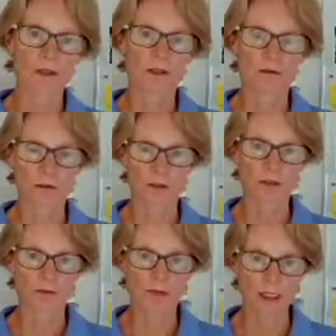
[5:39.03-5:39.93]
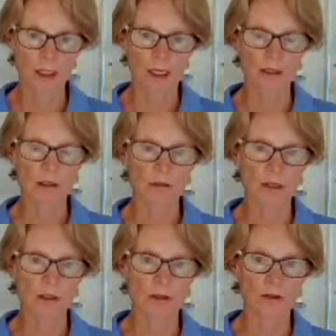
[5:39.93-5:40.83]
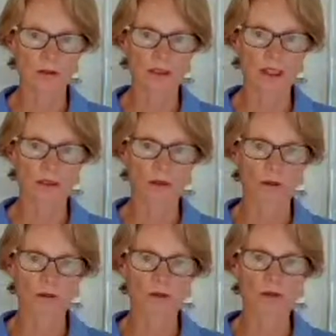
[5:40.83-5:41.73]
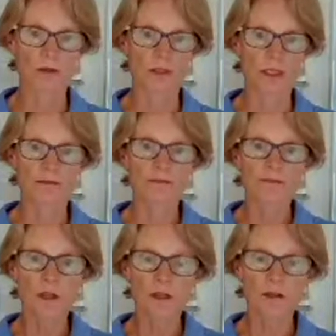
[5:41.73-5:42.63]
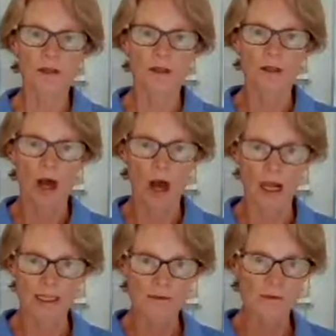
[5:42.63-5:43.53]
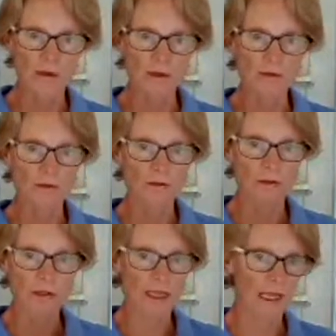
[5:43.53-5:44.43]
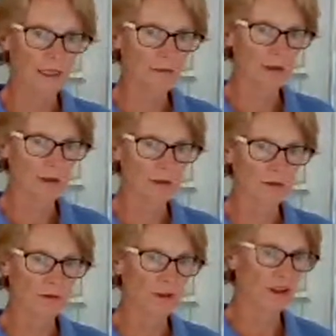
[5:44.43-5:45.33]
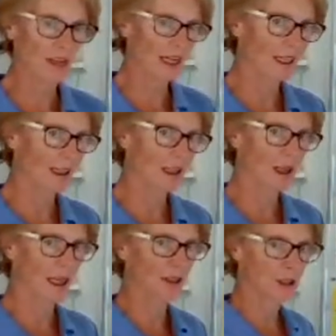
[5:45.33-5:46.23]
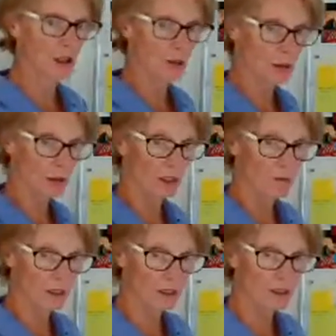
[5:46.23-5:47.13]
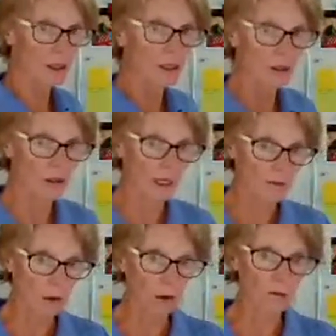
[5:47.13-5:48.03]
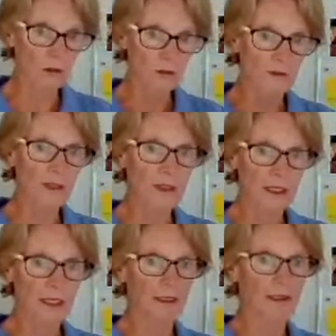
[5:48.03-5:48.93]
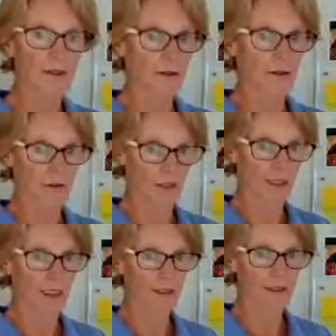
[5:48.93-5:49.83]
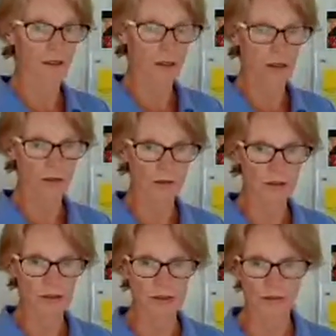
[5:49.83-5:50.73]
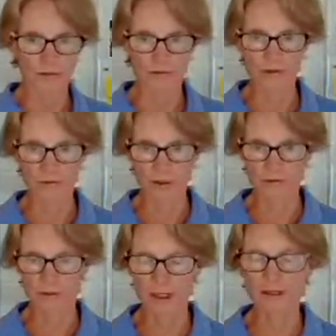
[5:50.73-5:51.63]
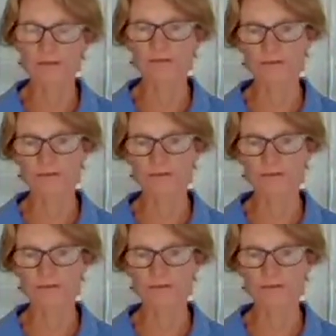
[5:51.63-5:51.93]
So if you watch me change direction on a young horse, you'll see the eyes move, the head move, the neck, and the shoulders going with it. So you'll get more movement in the front end and the shoulders and the front feet,